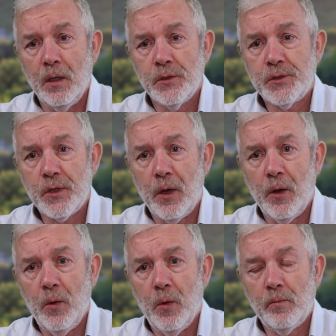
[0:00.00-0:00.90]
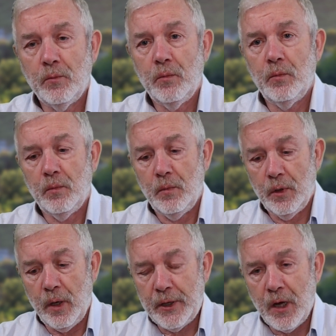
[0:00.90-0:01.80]
So
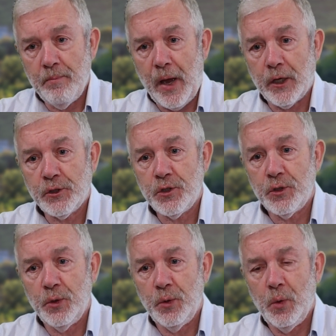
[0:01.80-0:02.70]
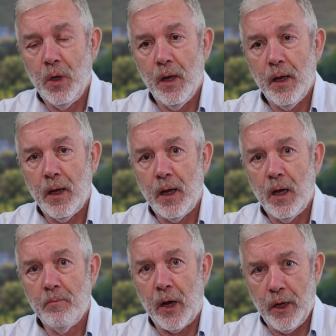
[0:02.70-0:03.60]
let me come back to
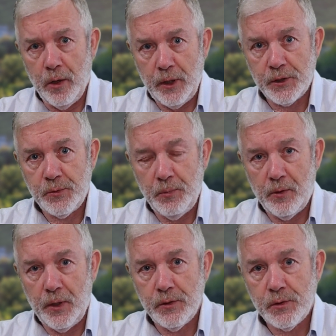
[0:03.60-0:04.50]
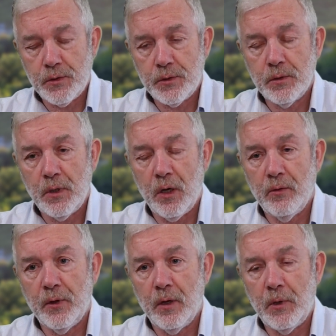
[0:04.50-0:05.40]
my own experience
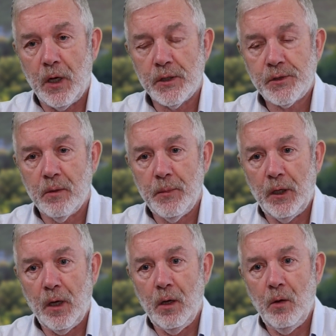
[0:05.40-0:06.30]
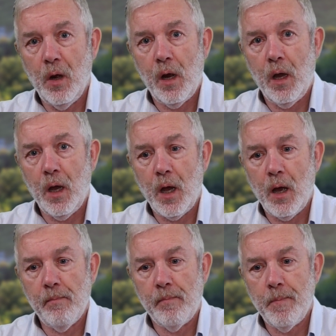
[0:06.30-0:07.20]
over my last Camino.
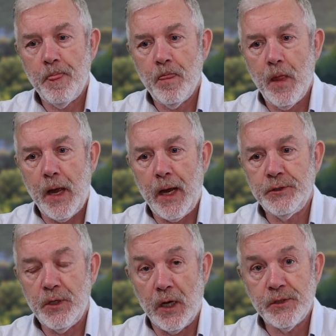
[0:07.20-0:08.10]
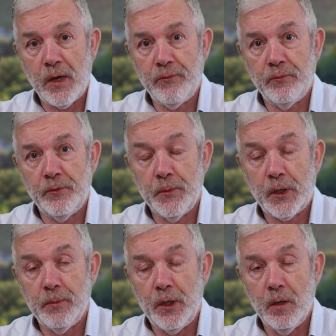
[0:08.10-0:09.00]
And did I suffer from the
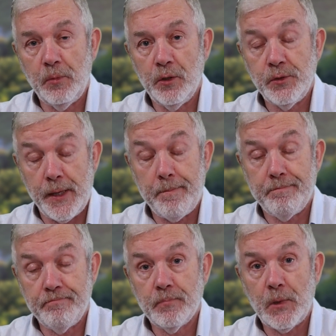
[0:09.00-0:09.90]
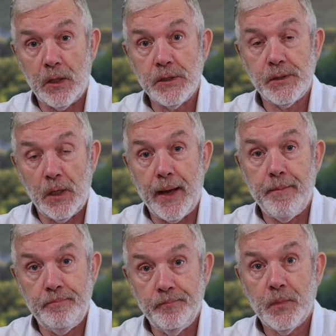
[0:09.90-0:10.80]
Camino Blues? Yep, and I still
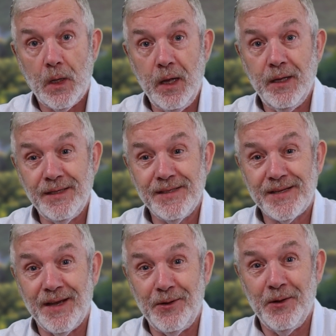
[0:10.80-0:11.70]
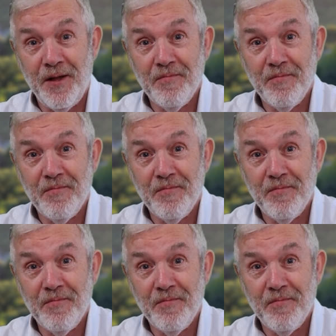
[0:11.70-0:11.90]
am. So,